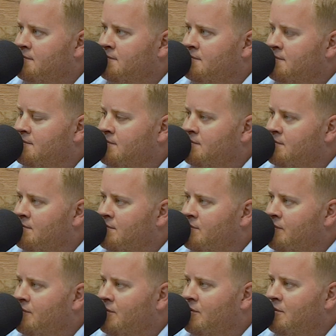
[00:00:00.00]

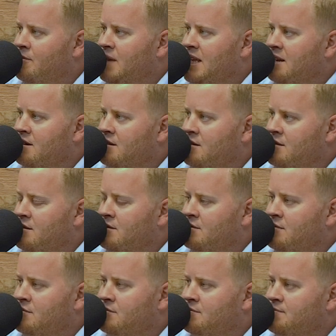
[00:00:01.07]

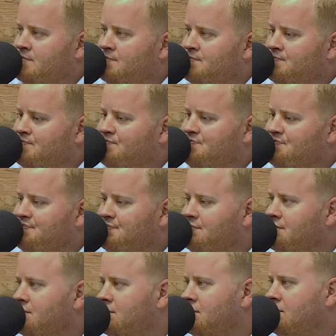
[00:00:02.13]

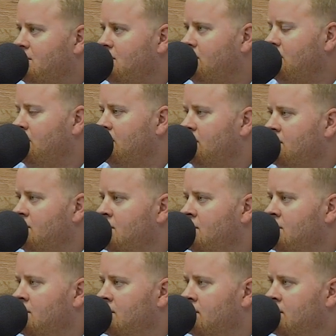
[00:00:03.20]

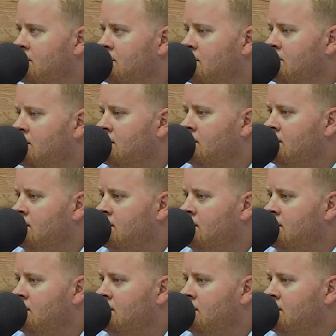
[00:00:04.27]
(silent)